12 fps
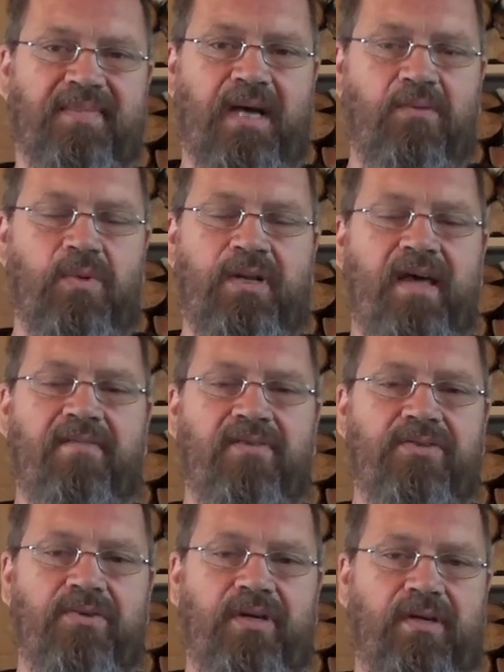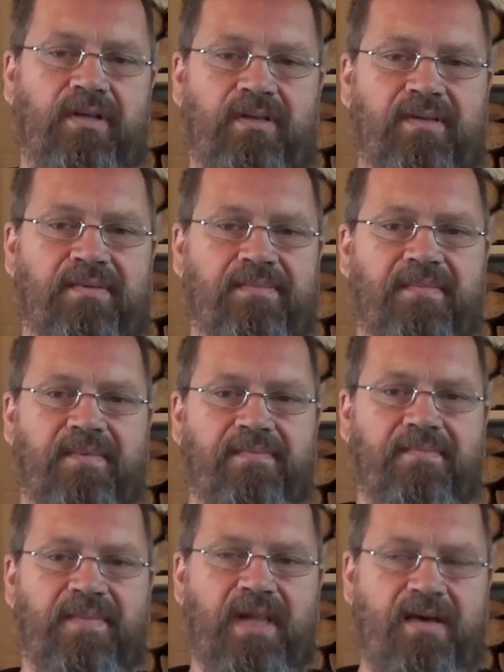I will never drink it.
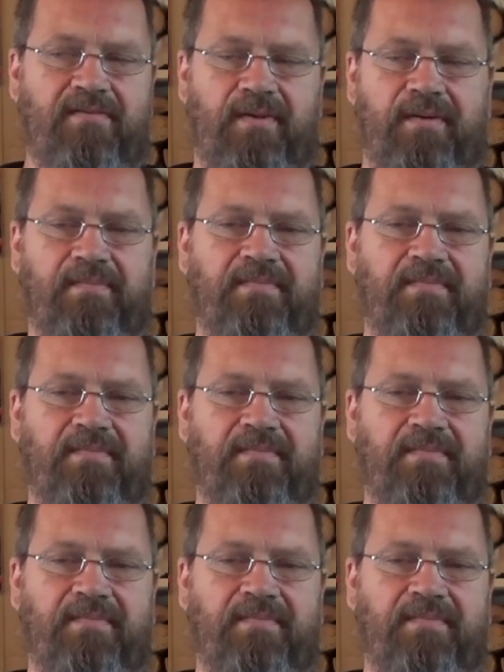Never.